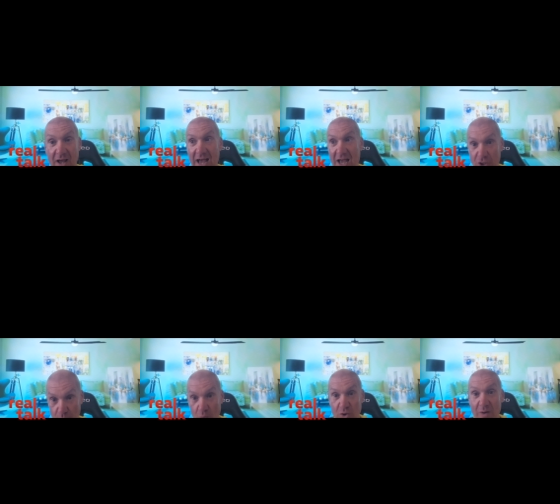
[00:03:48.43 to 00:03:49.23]
and you
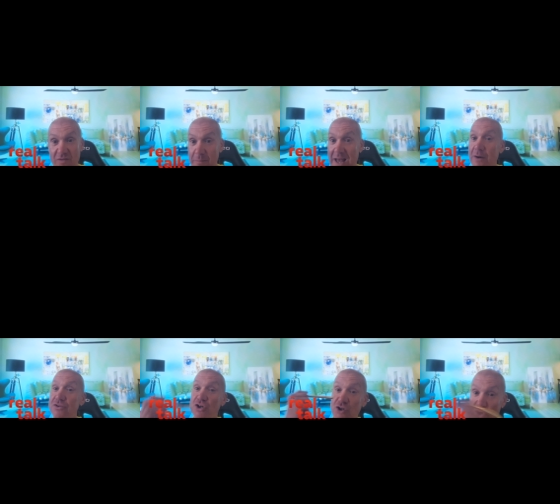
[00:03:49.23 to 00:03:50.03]
also have the power
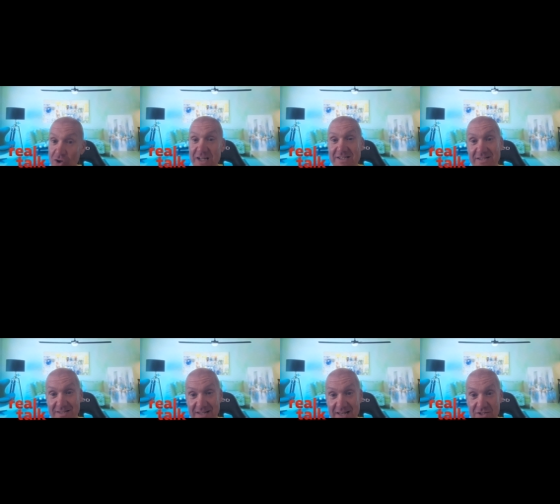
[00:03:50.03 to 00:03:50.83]
to not listen to
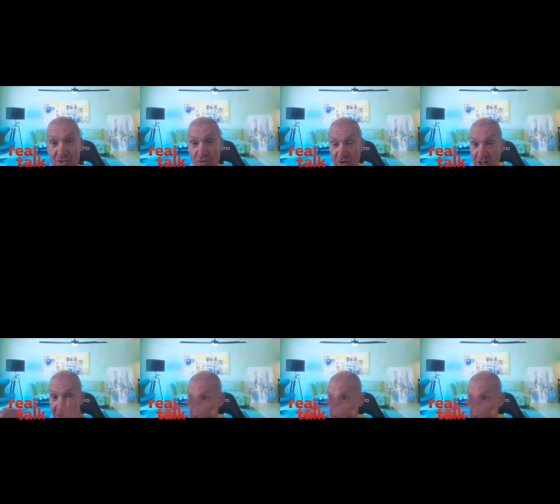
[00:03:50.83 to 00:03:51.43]
that story